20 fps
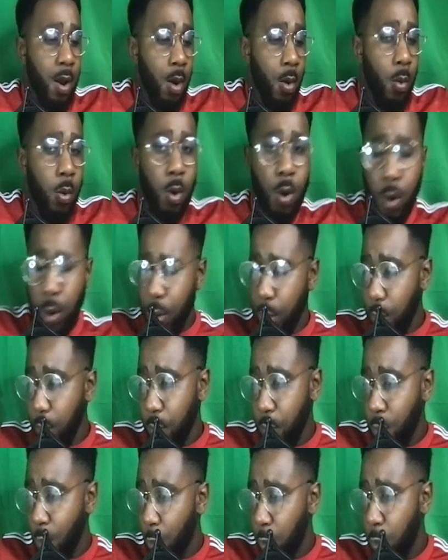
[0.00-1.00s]
Woo,
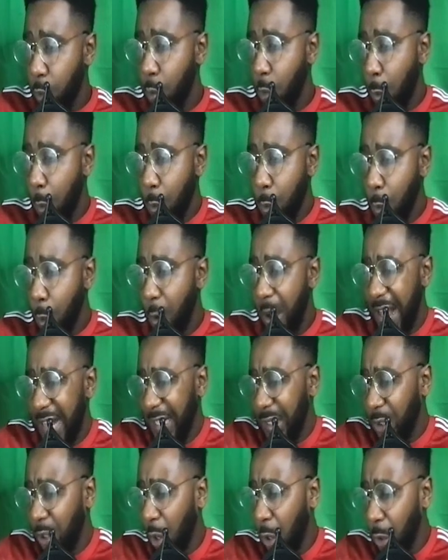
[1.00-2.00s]
woo, woo,
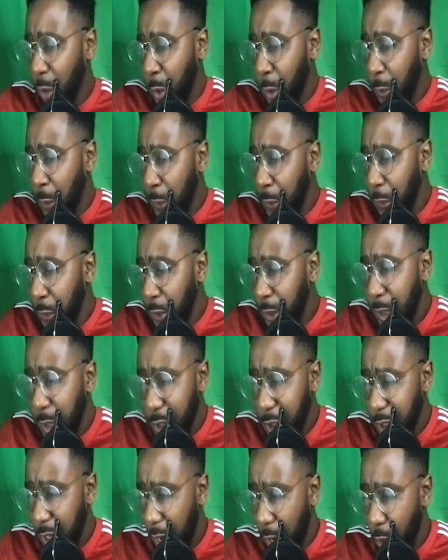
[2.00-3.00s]
and those who are new to the
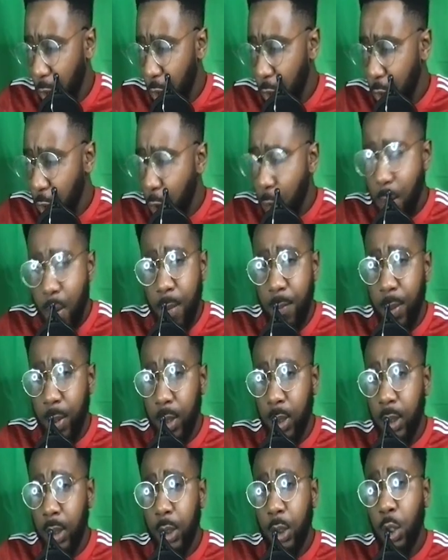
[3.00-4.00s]
channel,
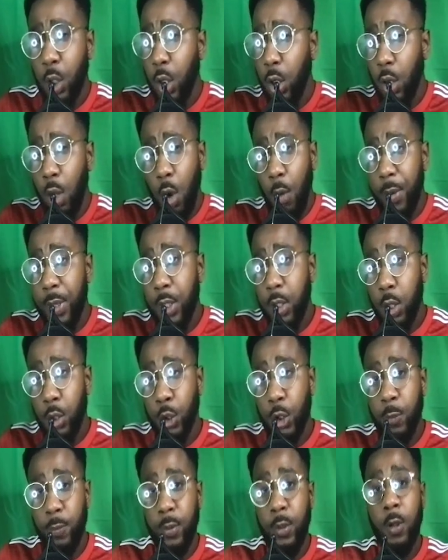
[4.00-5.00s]
remember you can always
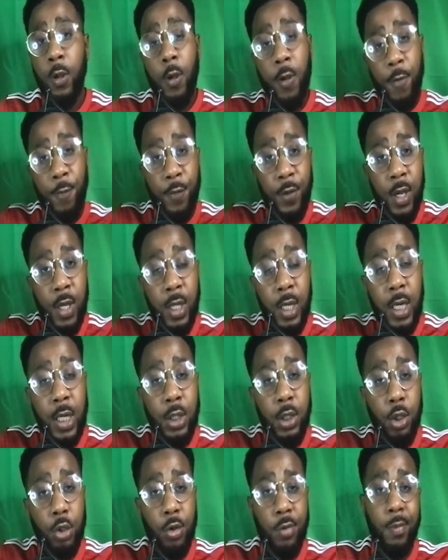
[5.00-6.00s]
contribute via the link
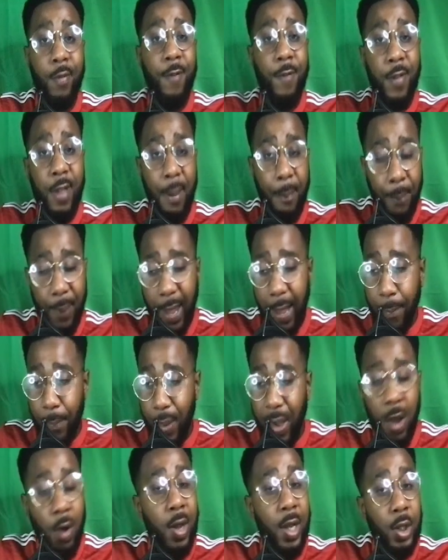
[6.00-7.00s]
description, via
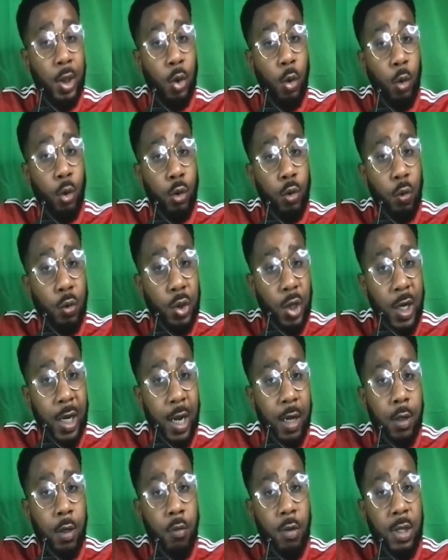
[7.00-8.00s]
PayPal, and also check
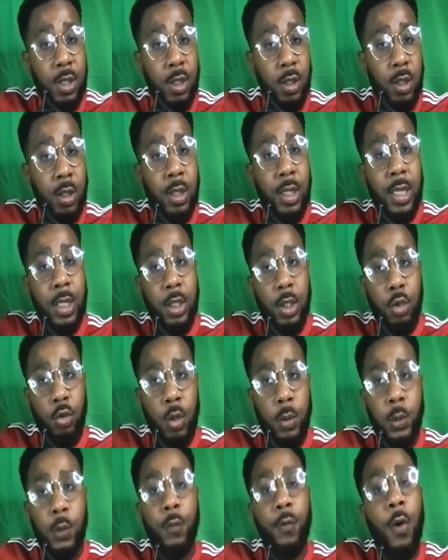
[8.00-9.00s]
out the rest of the link
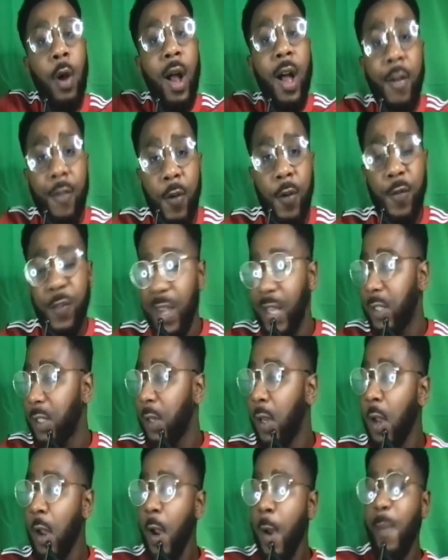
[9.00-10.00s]
description for other things.
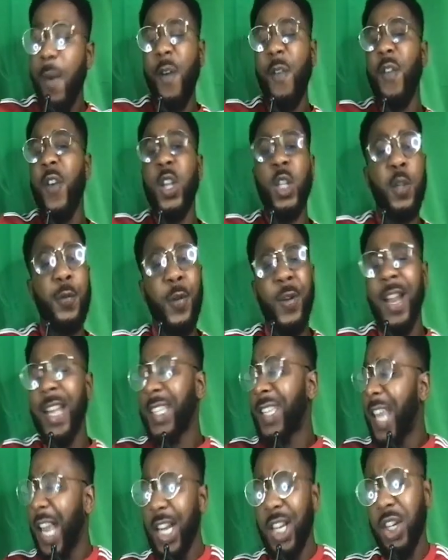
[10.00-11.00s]
But first of all, let's
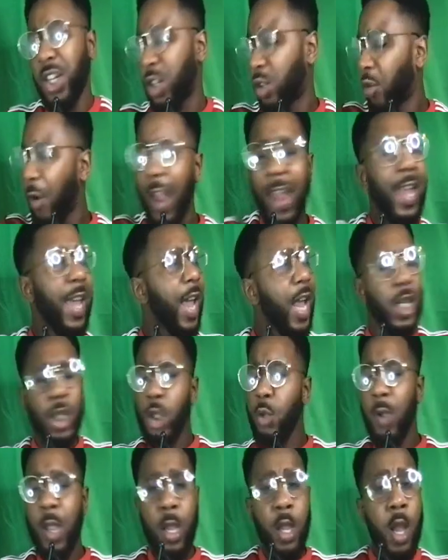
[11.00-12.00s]
get straight
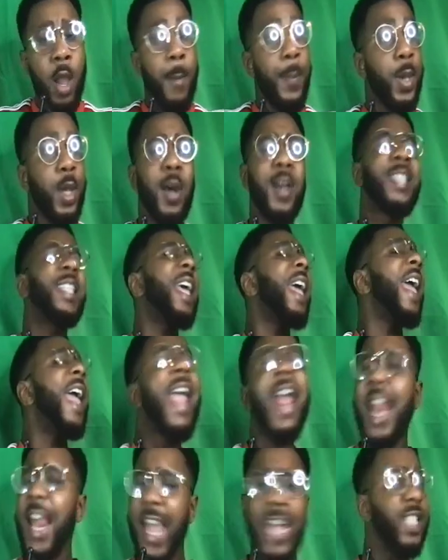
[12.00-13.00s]
into it because
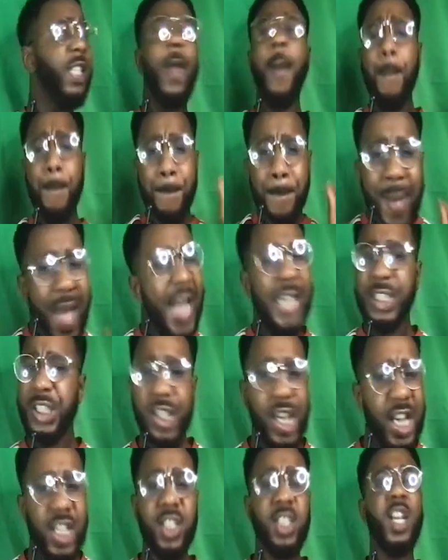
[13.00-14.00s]
it is
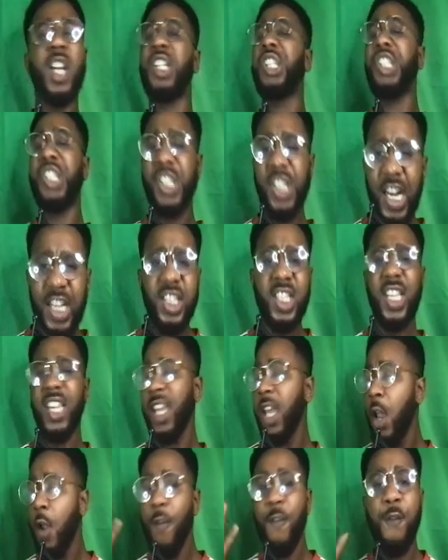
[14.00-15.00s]
Manchester
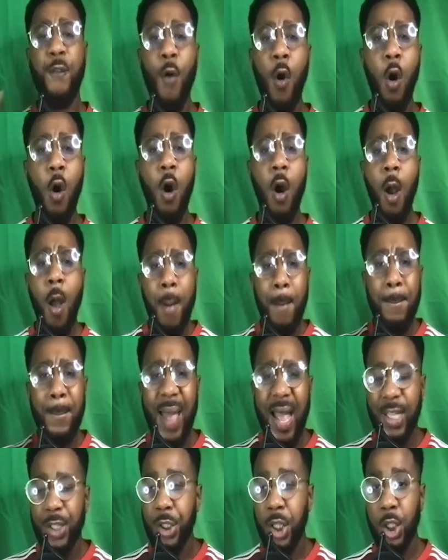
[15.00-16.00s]
Shitty 4,
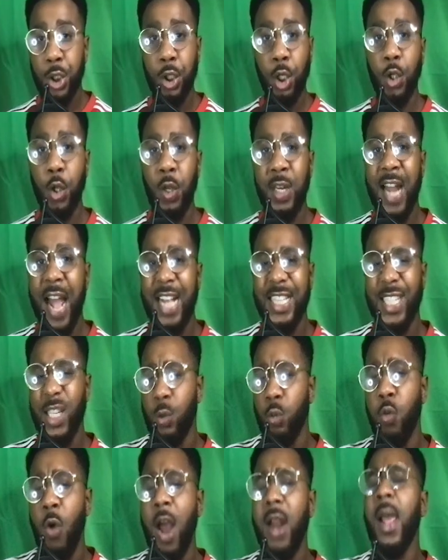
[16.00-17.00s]
Manchester United
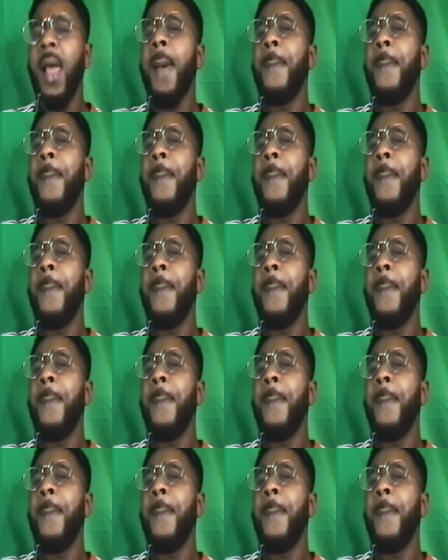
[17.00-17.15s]
1.